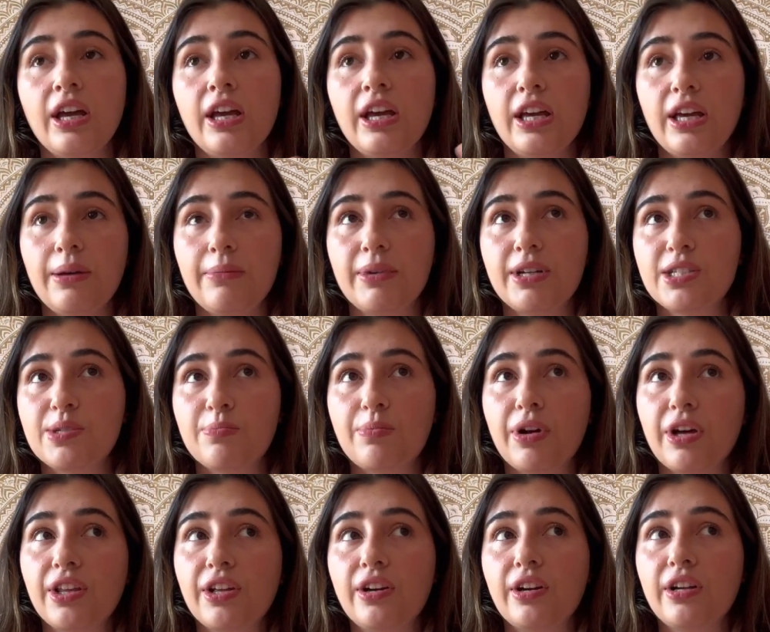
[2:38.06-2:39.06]
him and his
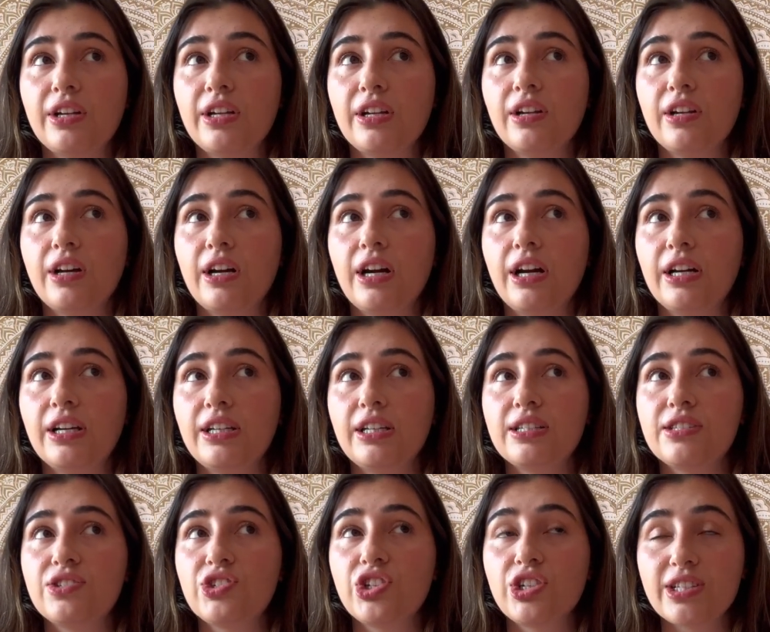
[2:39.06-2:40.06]
brother.
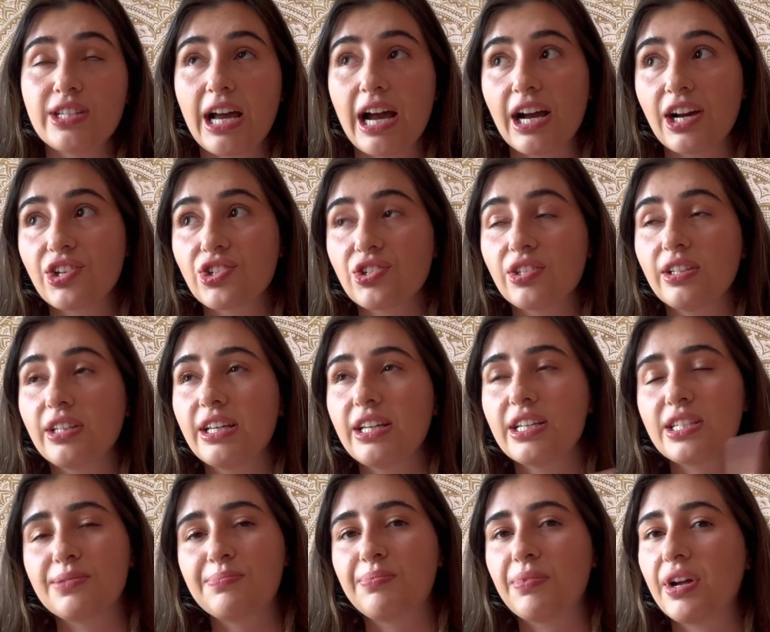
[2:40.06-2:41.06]
He's she's actually
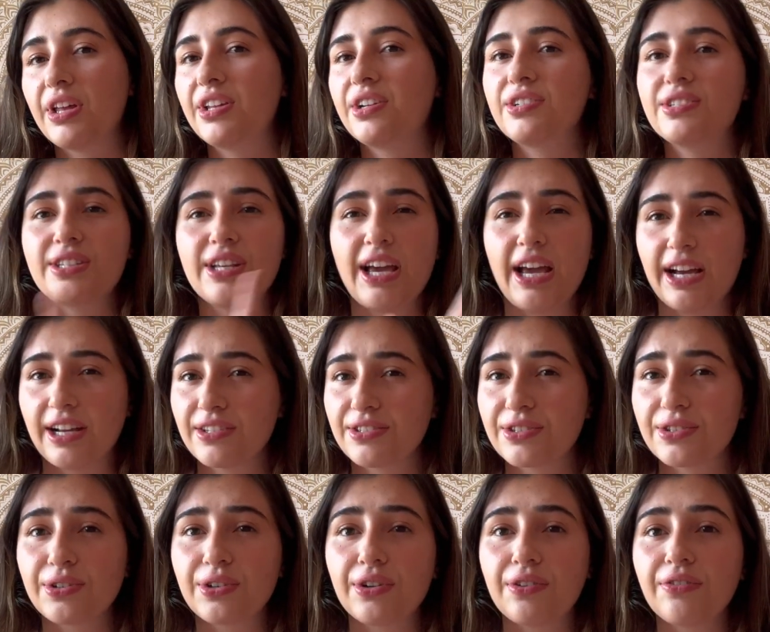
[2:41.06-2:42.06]
his brother's
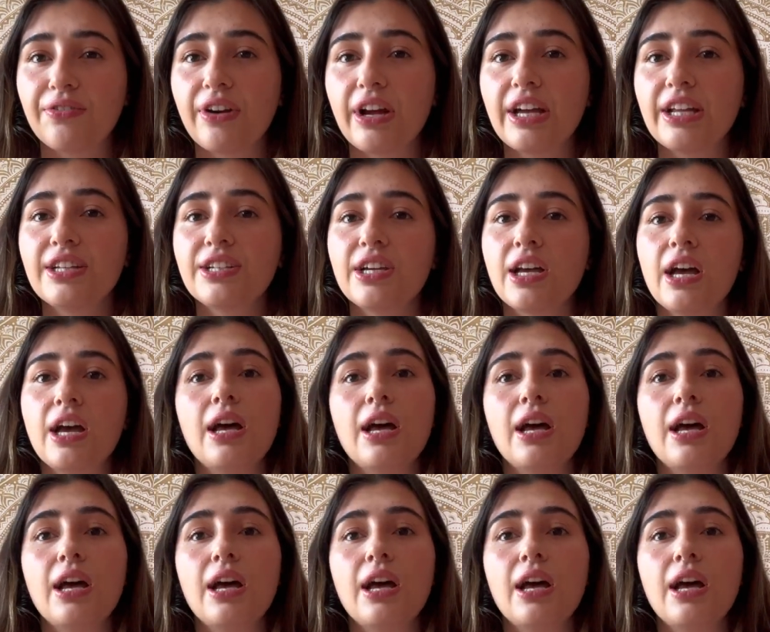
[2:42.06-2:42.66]
ex-girlfriend,